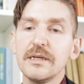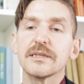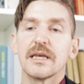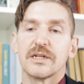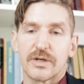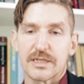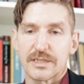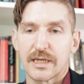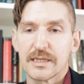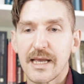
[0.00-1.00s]
is
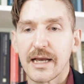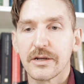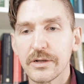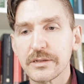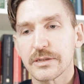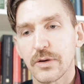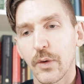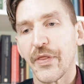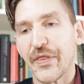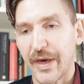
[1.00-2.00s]
interesting is that Goethe's
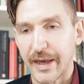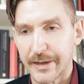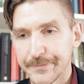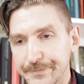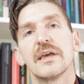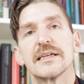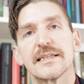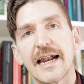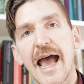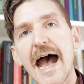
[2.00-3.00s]
whole thing is
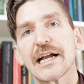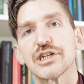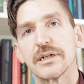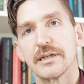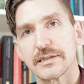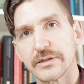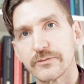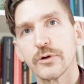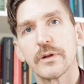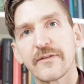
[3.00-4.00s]
that action is the
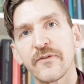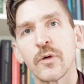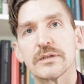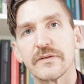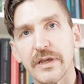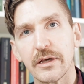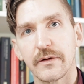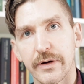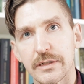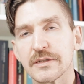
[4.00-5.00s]
ruling force of the
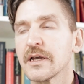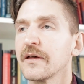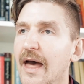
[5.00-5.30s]
universe.